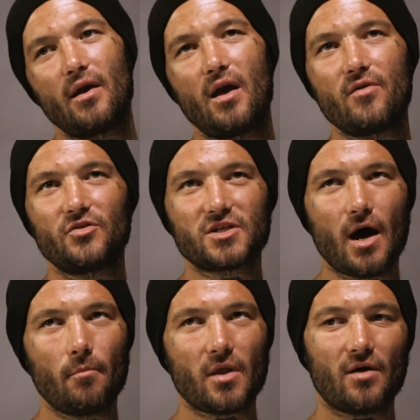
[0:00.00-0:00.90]
every
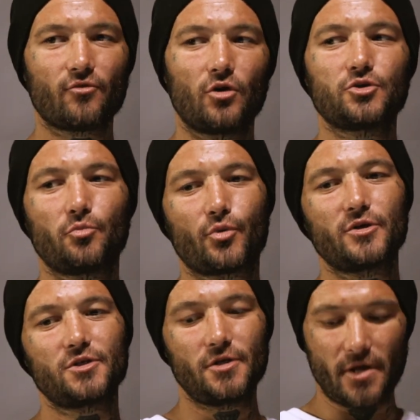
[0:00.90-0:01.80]
time that I've gone to
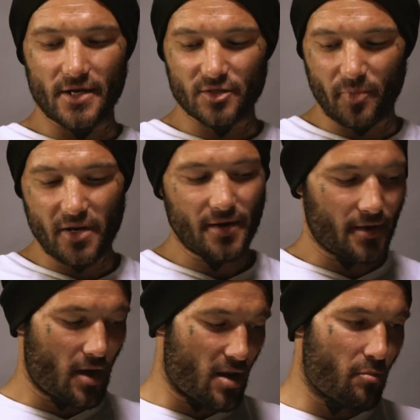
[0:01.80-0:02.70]
prison, it's
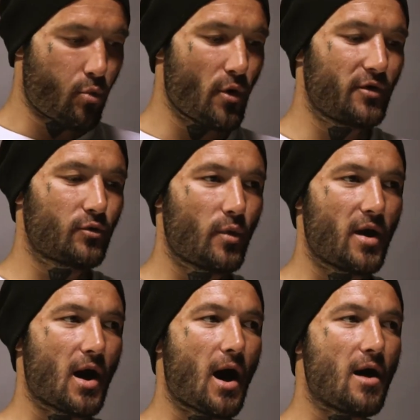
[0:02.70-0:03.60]
been at a point
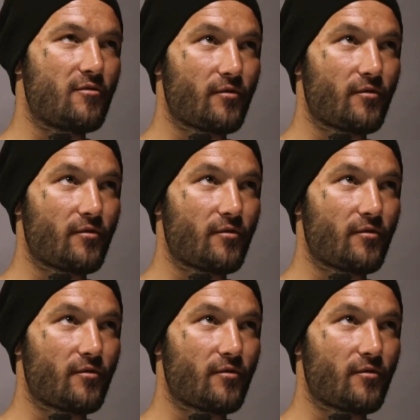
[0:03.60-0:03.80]
where I